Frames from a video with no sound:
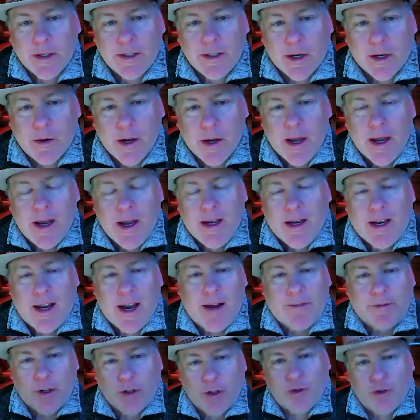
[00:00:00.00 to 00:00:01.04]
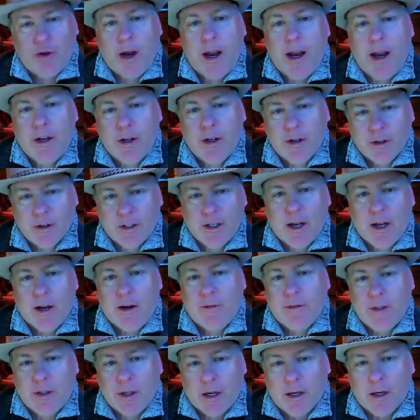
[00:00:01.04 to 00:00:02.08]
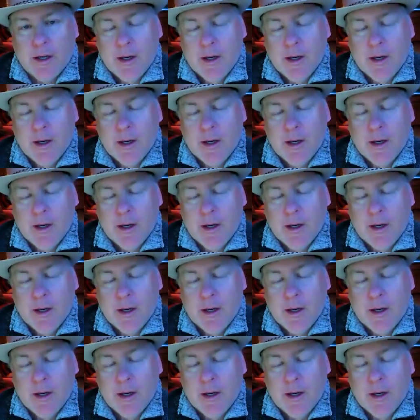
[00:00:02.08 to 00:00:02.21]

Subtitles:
So you kind of have to train yourself